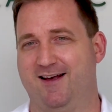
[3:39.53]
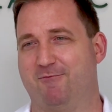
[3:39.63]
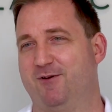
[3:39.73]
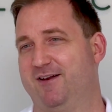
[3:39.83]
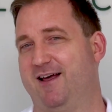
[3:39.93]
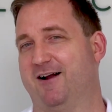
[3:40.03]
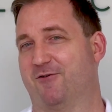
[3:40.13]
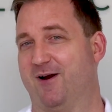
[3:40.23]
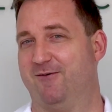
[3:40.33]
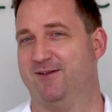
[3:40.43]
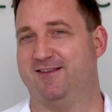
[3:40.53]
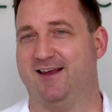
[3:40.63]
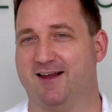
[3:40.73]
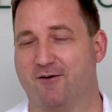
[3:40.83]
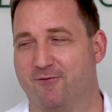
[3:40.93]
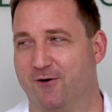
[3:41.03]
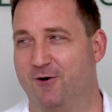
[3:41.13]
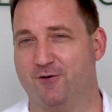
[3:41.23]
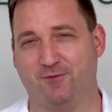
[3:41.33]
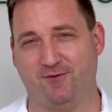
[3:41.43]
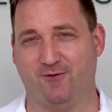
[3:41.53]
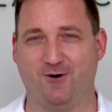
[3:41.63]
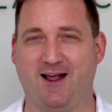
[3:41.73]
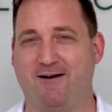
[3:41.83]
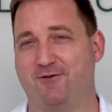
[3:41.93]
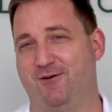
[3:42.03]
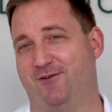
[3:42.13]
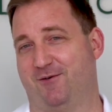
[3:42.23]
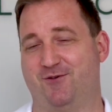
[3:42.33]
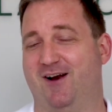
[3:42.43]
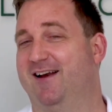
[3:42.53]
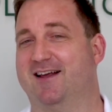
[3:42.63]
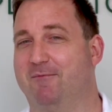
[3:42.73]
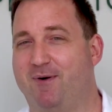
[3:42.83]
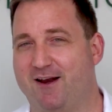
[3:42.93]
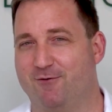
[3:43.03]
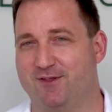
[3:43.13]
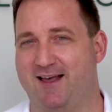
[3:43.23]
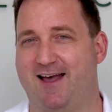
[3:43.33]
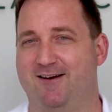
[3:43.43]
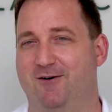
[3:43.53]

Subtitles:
I'm really not great with taking photos before and after, and so trying to get better with that.